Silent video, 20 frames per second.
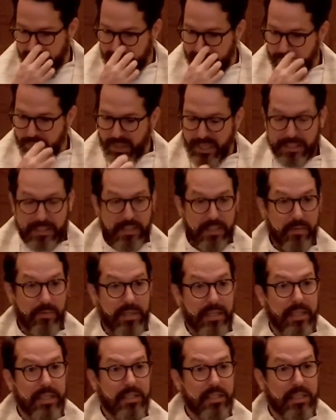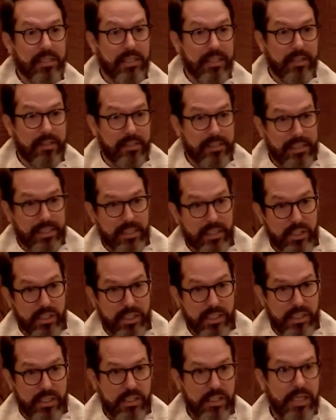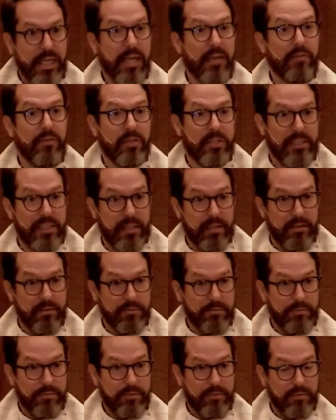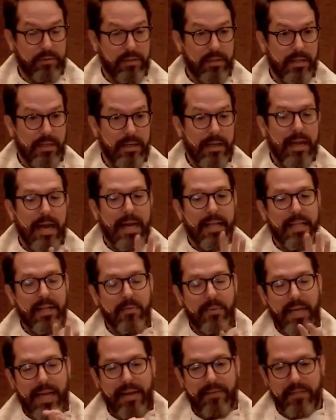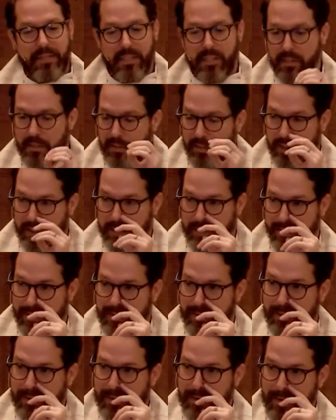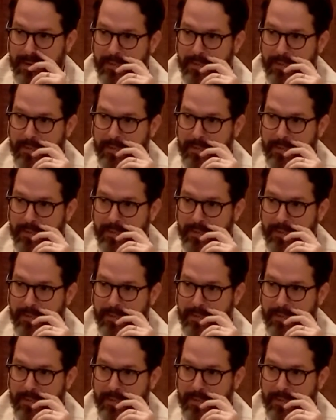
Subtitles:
And so the religious leaders say to Jesus, save yourself. And then we have the soldiers.